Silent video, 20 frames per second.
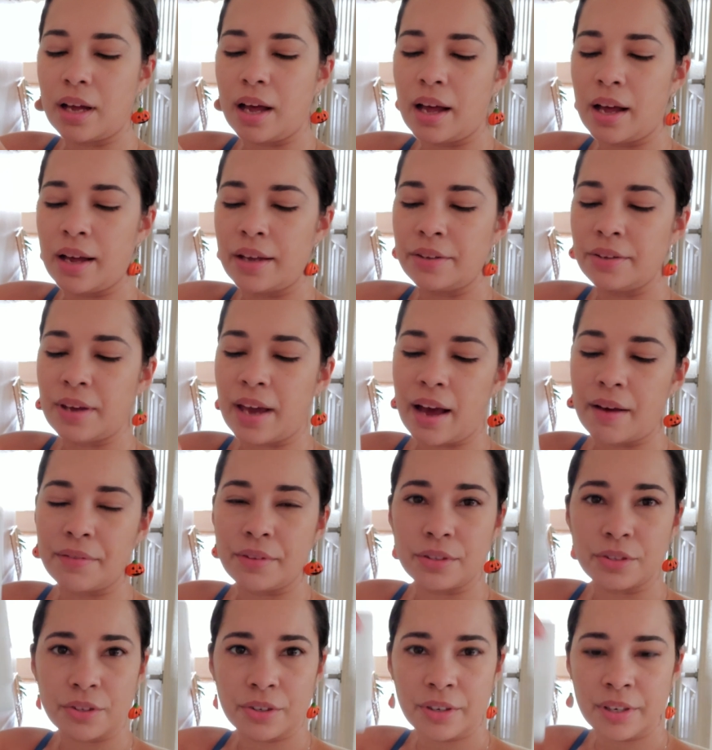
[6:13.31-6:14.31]
You have
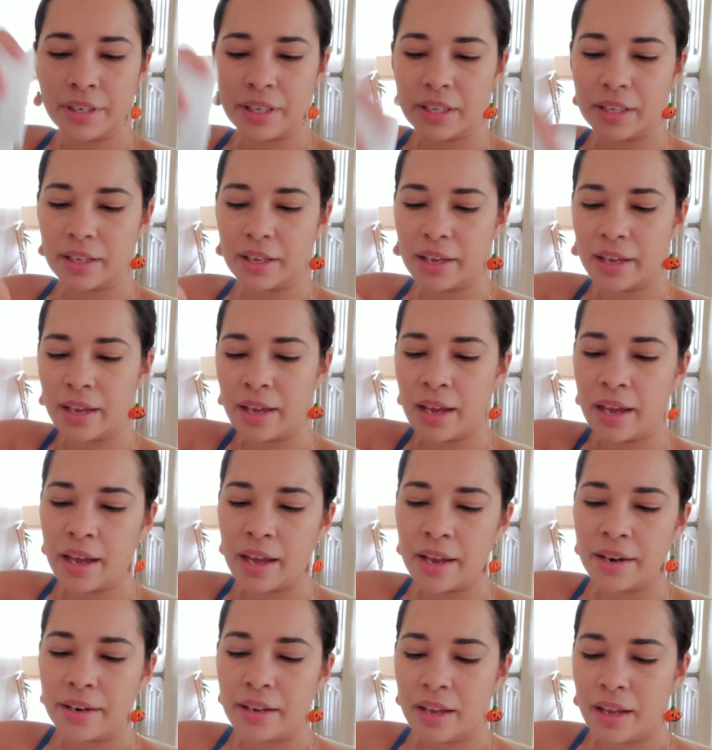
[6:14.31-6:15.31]
the
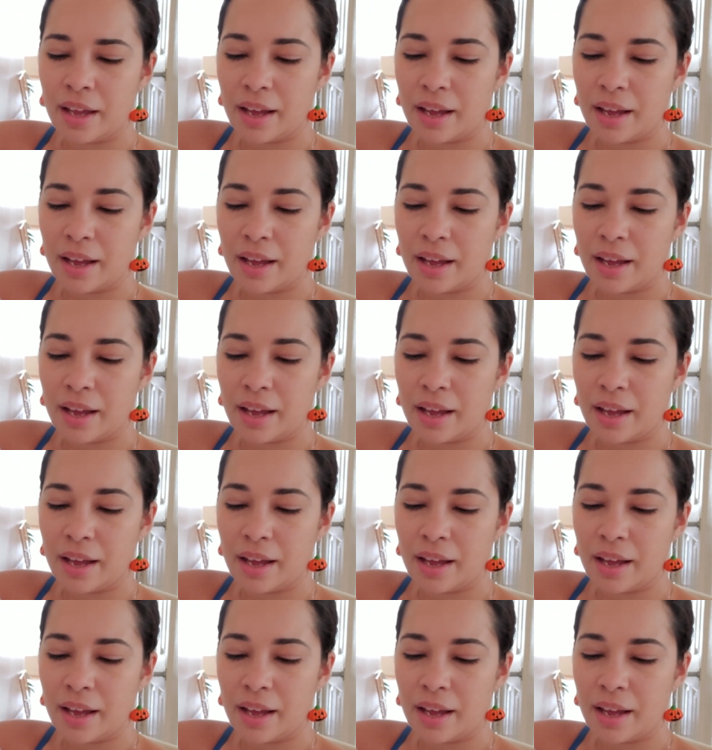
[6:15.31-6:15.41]
tourniquet,